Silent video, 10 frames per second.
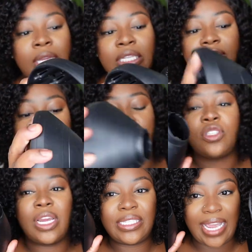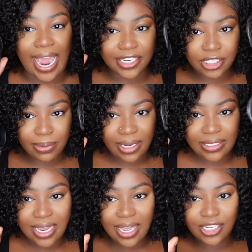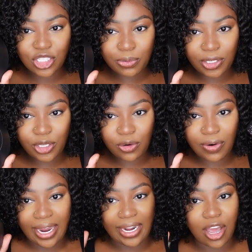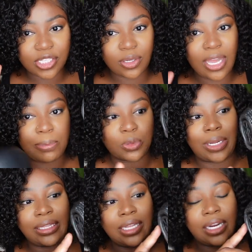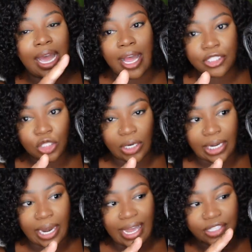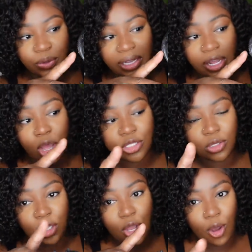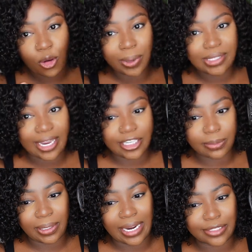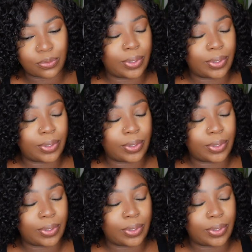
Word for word: diffuser attachment. Super cute, right? It also comes with like the concentrated nozzle and also the comb attachment as